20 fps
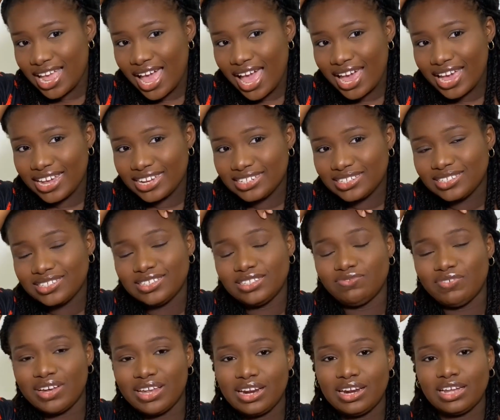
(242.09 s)
I
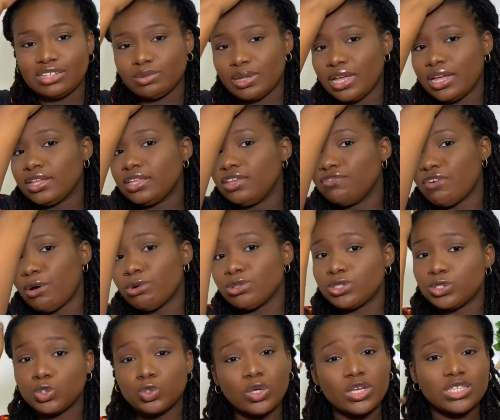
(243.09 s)
divided as far if I want
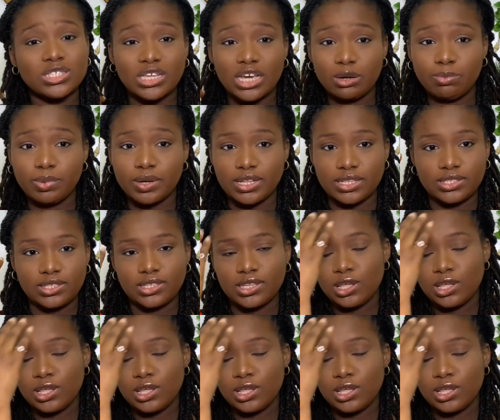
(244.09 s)
to do a side part.